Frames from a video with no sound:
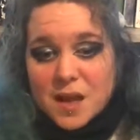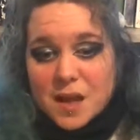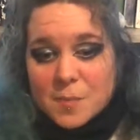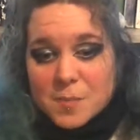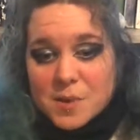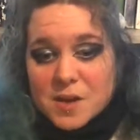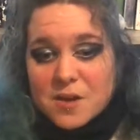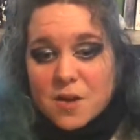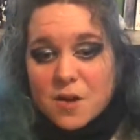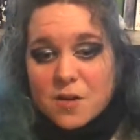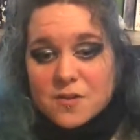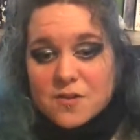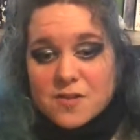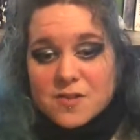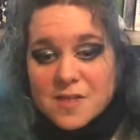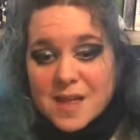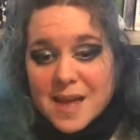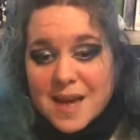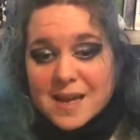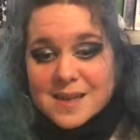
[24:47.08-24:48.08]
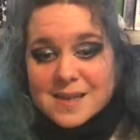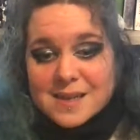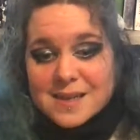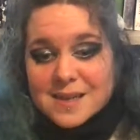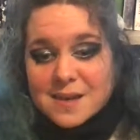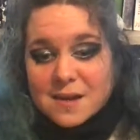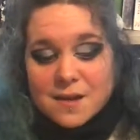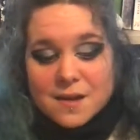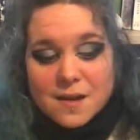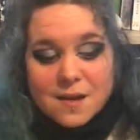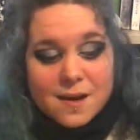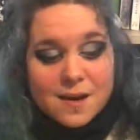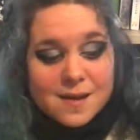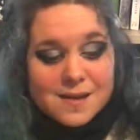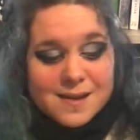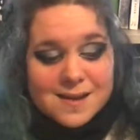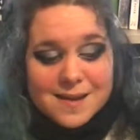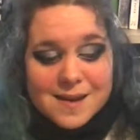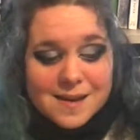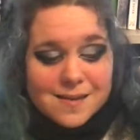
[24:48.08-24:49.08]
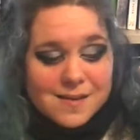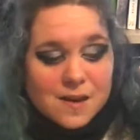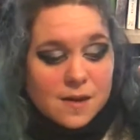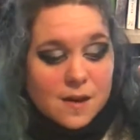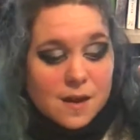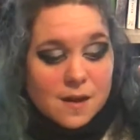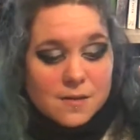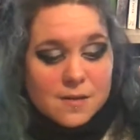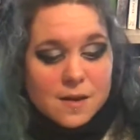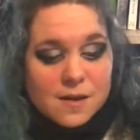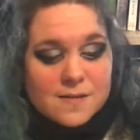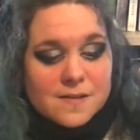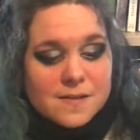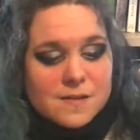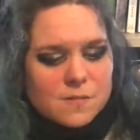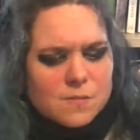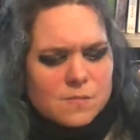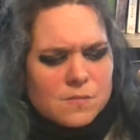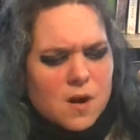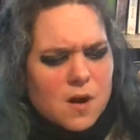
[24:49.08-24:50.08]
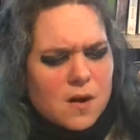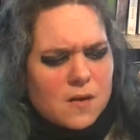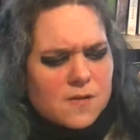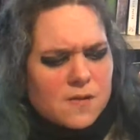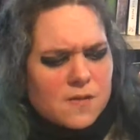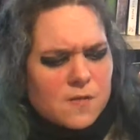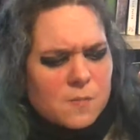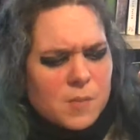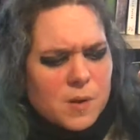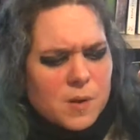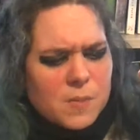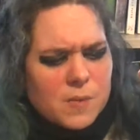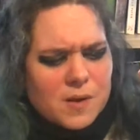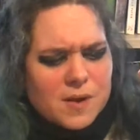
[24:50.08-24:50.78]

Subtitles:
Because then, and he, I didn't mark this bit,